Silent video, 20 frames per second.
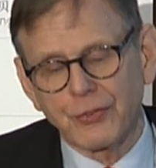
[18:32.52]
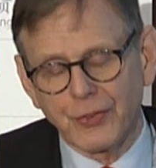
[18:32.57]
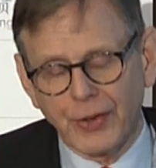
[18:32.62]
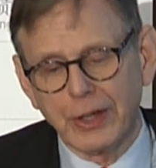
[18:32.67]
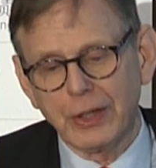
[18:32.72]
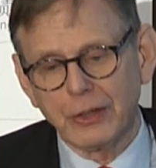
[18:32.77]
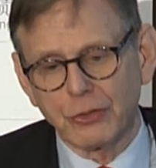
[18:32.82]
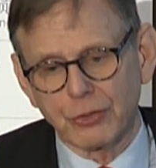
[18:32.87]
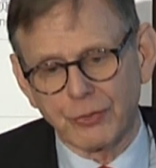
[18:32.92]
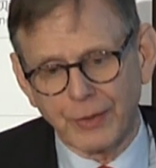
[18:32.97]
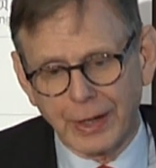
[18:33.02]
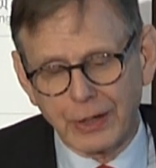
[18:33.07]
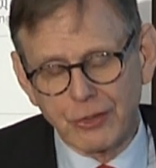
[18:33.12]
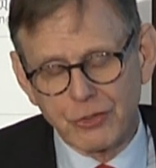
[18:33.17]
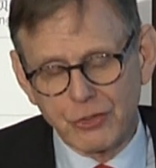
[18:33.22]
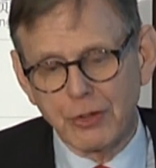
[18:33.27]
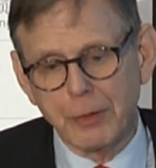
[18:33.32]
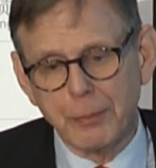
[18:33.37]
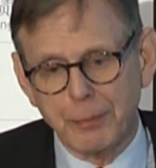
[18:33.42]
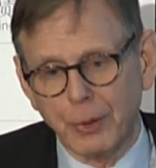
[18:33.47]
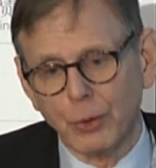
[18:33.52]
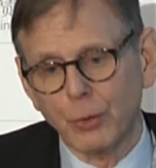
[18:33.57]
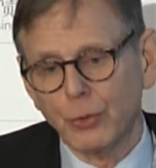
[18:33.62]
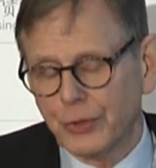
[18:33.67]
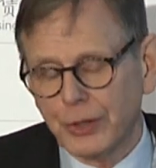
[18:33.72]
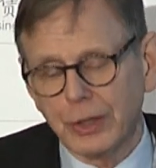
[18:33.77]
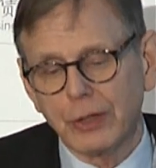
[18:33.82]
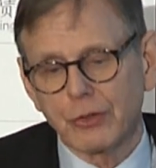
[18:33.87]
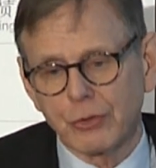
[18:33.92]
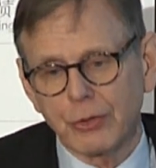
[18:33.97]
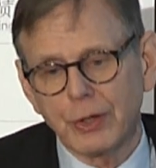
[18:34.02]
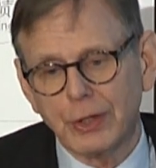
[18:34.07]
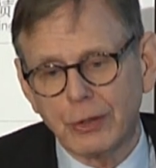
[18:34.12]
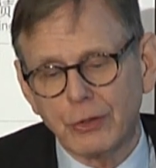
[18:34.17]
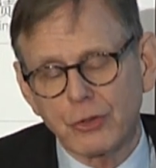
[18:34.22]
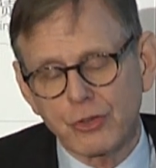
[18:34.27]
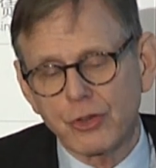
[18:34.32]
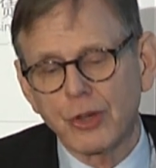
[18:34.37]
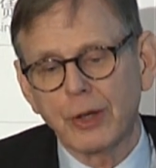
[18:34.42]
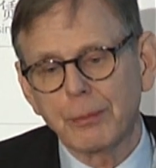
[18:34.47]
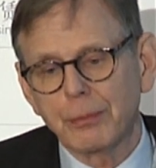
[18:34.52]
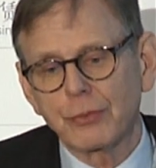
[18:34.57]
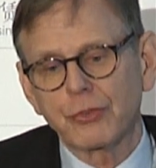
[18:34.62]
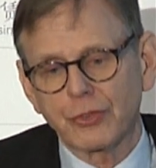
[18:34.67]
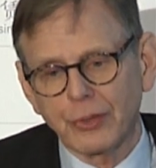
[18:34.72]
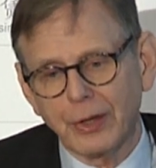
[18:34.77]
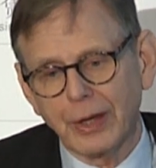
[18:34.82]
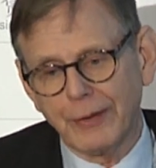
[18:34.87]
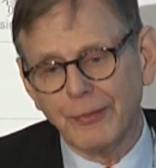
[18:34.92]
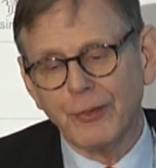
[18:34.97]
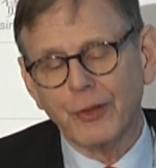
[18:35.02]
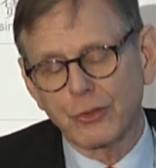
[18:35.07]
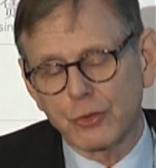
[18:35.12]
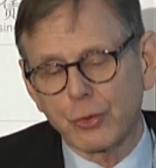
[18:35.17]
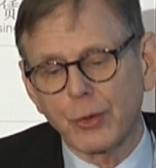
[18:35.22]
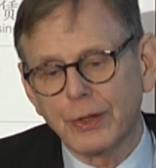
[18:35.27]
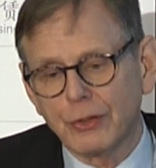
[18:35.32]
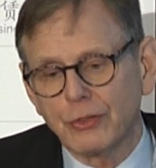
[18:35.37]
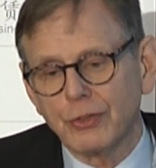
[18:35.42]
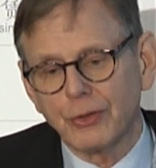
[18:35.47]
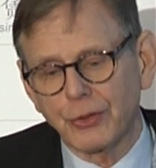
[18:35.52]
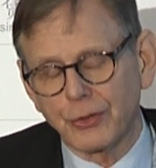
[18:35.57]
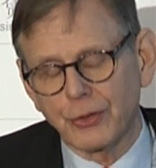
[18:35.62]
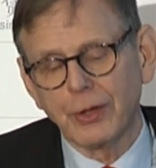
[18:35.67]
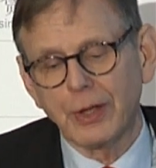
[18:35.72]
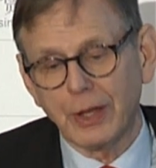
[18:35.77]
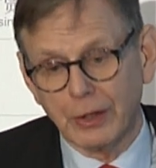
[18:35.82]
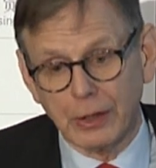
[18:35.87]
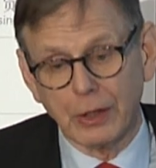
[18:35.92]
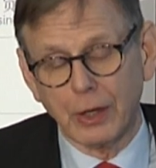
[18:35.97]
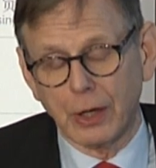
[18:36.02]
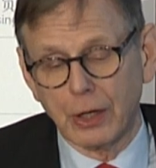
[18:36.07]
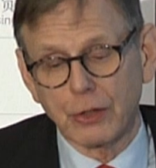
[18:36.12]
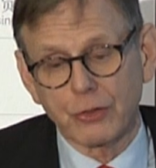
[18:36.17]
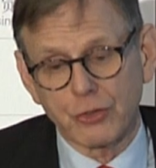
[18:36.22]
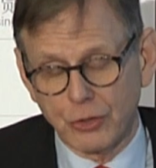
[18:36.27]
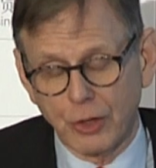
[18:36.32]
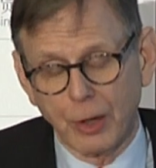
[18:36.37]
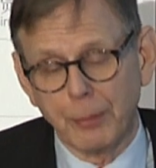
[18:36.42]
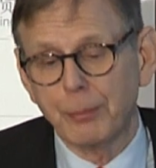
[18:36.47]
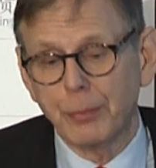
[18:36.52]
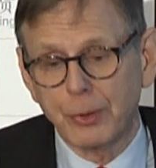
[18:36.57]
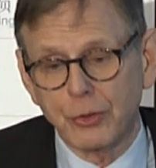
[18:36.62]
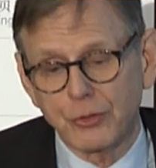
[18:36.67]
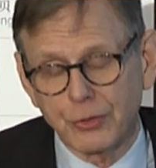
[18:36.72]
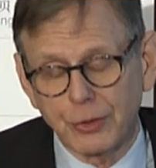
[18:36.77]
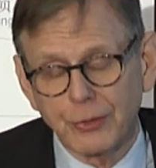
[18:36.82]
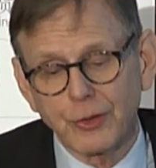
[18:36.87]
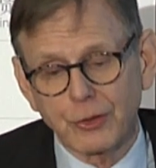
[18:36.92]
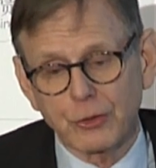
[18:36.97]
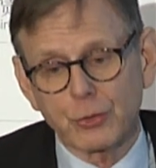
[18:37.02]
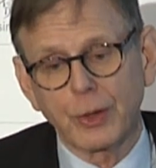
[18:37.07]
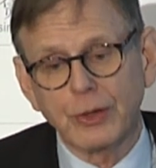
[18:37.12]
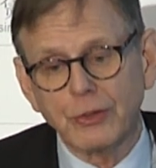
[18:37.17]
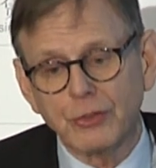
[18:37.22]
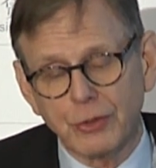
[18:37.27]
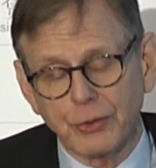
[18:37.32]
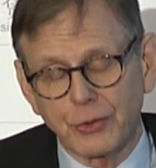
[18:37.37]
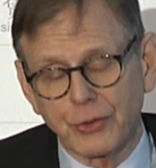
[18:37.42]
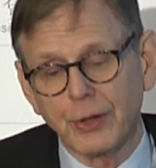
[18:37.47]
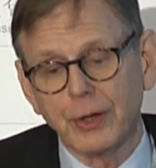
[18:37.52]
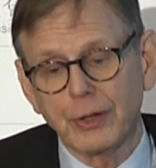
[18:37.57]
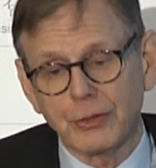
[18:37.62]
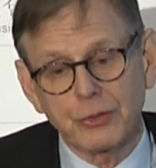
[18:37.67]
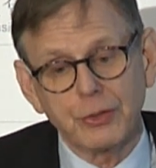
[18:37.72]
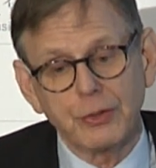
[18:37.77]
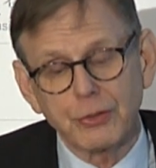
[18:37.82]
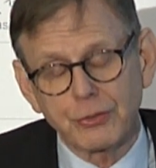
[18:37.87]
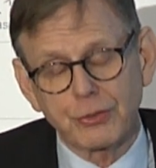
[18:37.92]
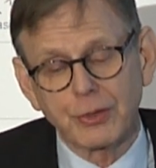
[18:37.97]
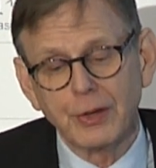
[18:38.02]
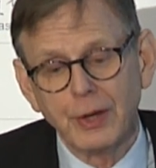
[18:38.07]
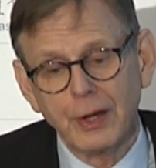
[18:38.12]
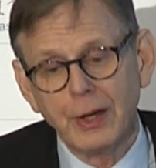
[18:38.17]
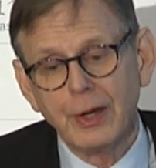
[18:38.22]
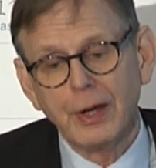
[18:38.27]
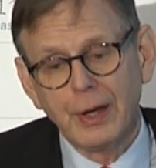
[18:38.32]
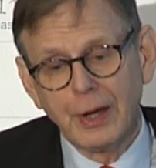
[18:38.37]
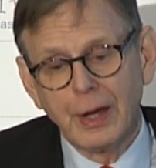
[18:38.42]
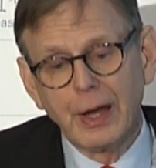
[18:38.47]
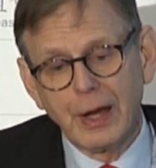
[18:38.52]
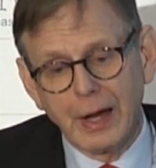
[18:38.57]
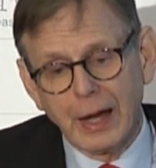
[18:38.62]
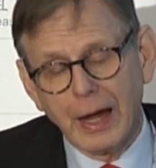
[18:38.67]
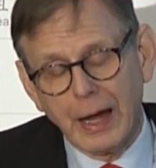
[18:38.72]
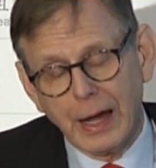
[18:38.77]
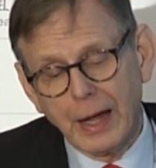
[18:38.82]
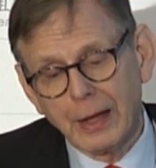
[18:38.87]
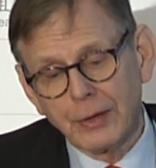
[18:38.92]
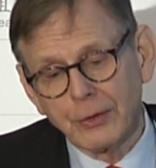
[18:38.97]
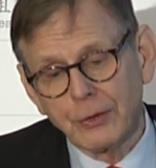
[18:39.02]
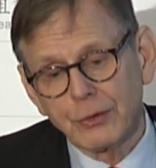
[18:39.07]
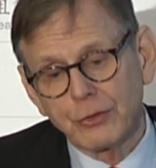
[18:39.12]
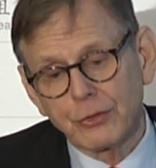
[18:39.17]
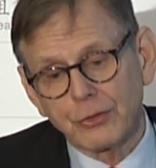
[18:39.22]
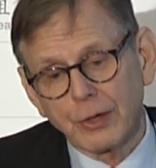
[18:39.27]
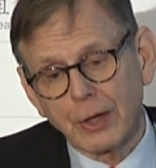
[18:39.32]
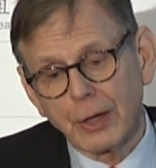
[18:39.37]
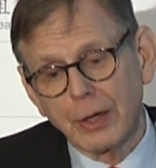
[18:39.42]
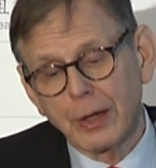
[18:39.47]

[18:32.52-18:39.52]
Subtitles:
phase of actually building green ships in large numbers in the 2030s. And